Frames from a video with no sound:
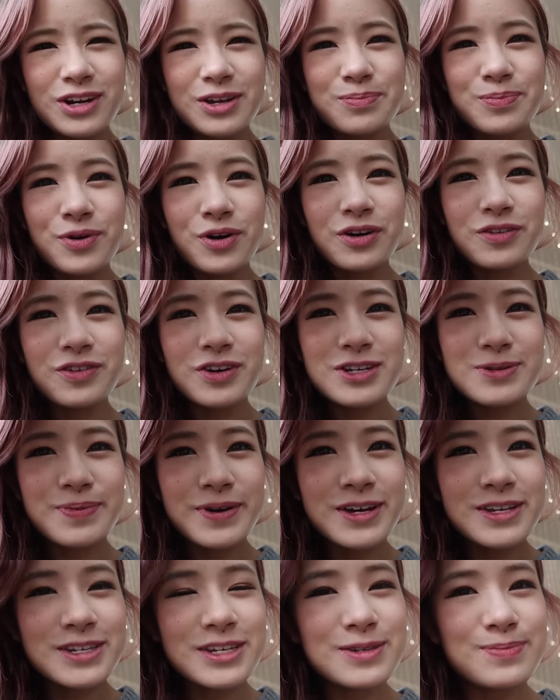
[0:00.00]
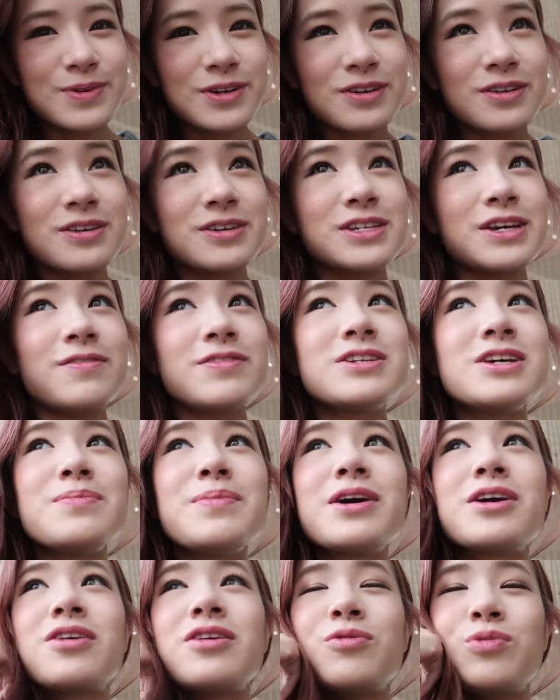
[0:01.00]
really bored of those places because every
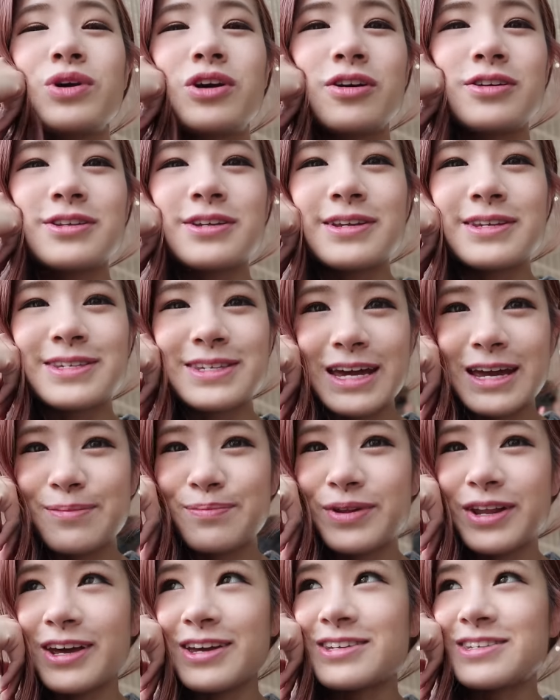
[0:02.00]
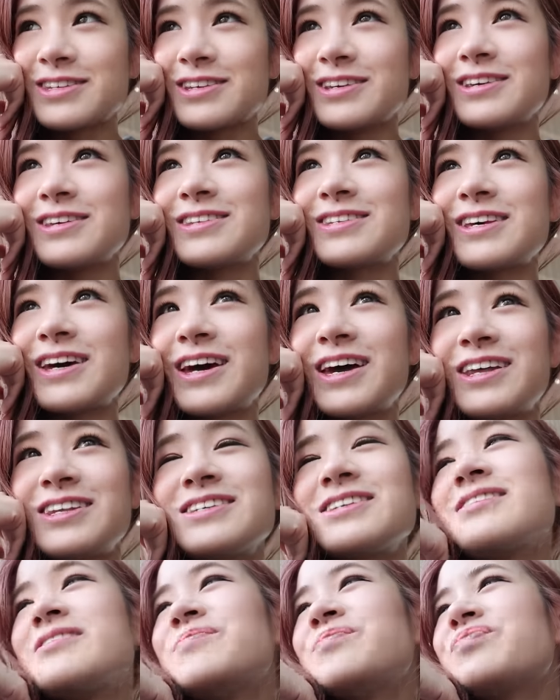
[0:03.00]
time I go, we go to the same places and
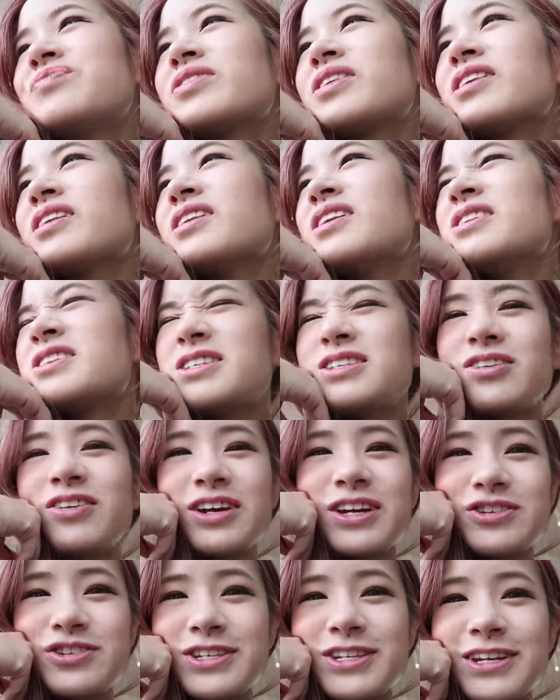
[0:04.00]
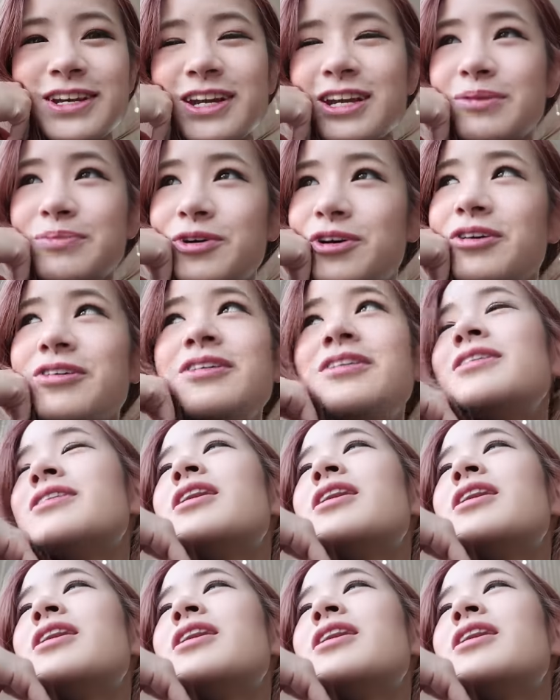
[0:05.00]
it's just not interesting anymore.